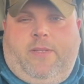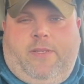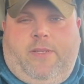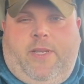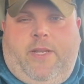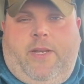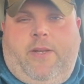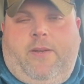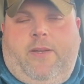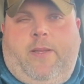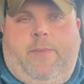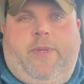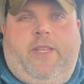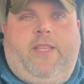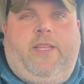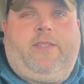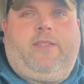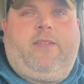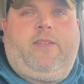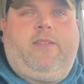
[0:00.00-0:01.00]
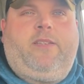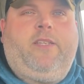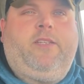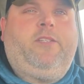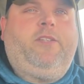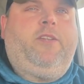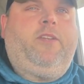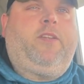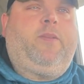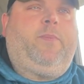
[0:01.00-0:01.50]
I mean, that's a
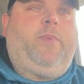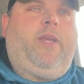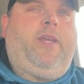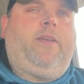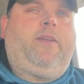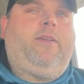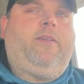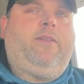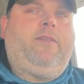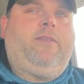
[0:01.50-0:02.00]
decision you can make.